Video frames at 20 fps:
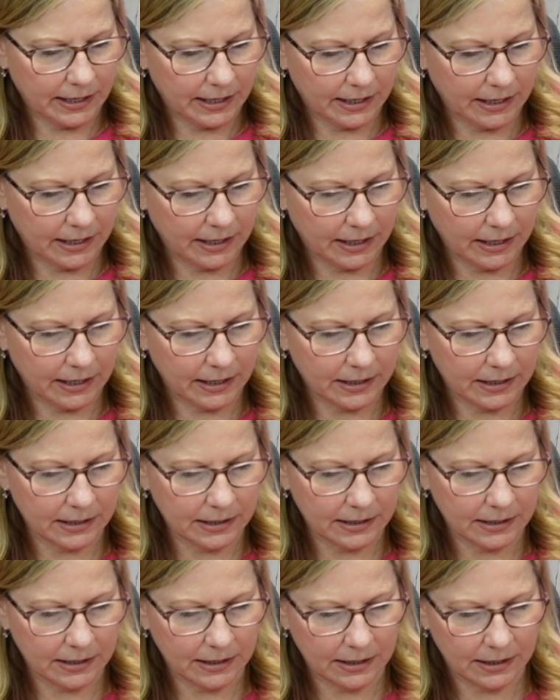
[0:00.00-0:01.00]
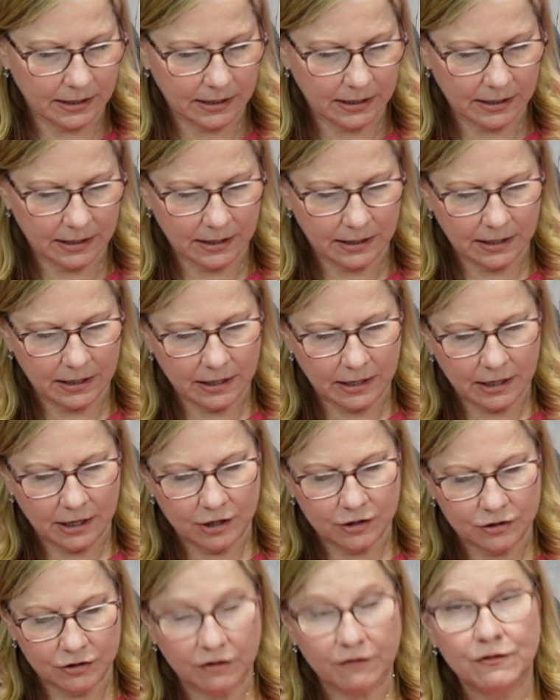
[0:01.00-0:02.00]
And
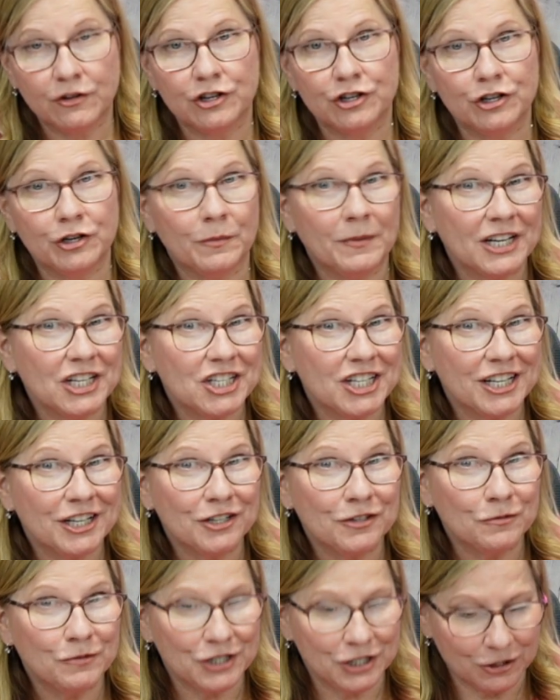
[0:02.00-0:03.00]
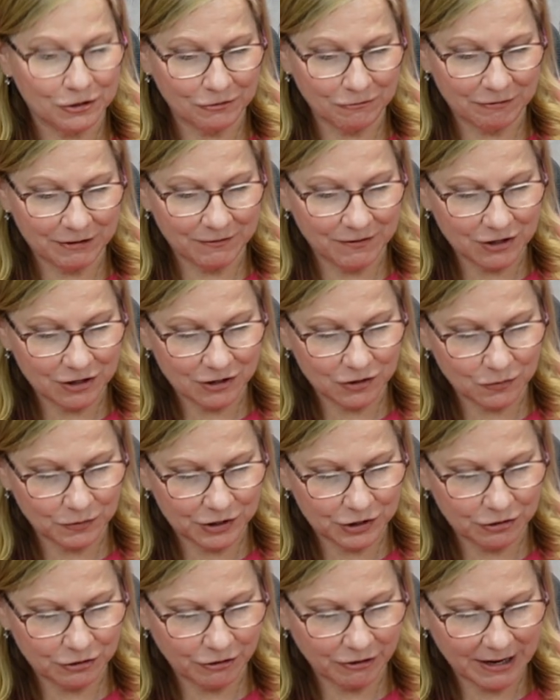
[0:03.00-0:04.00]
so if you're new to my channel, we do reviews, we
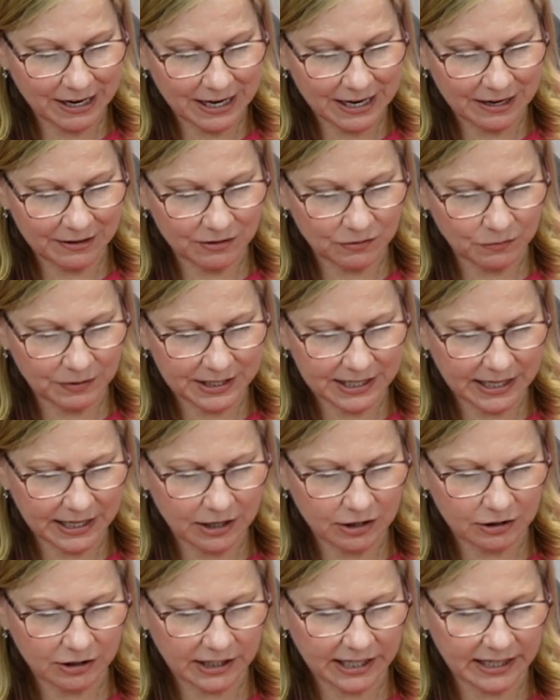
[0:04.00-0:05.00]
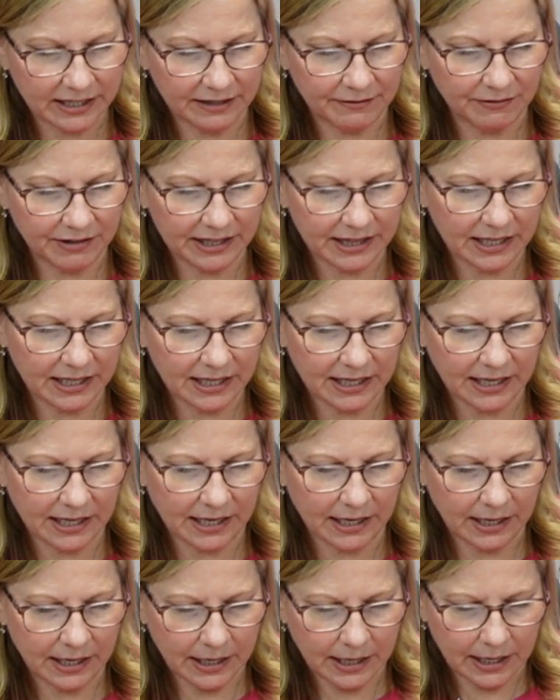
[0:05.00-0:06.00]
do crafts, we take a look at
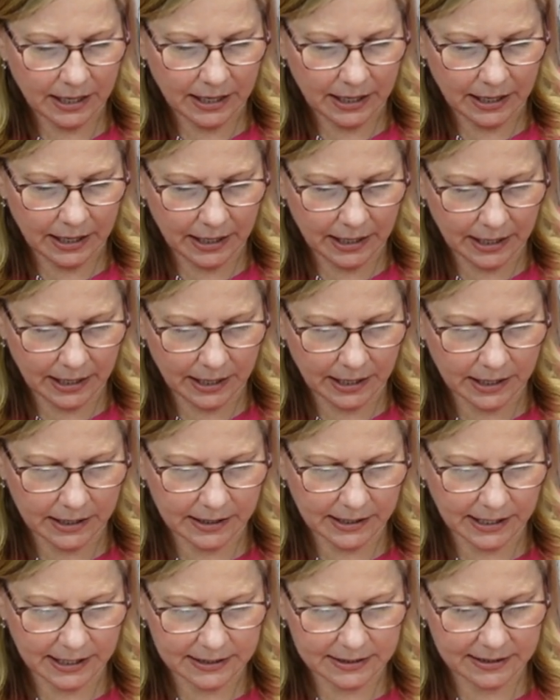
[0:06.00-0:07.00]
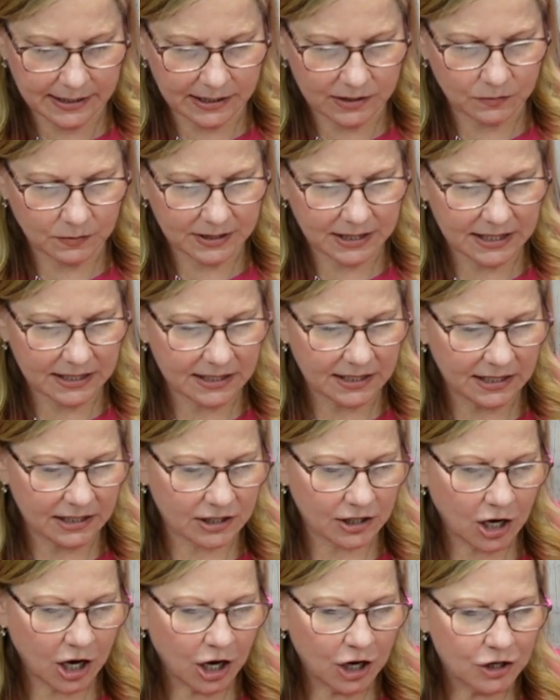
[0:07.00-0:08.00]
everything. And yes, that's what this
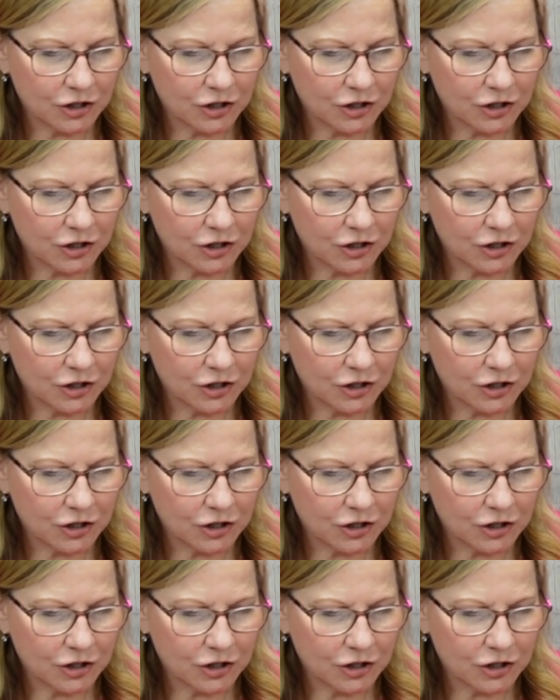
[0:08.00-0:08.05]
is.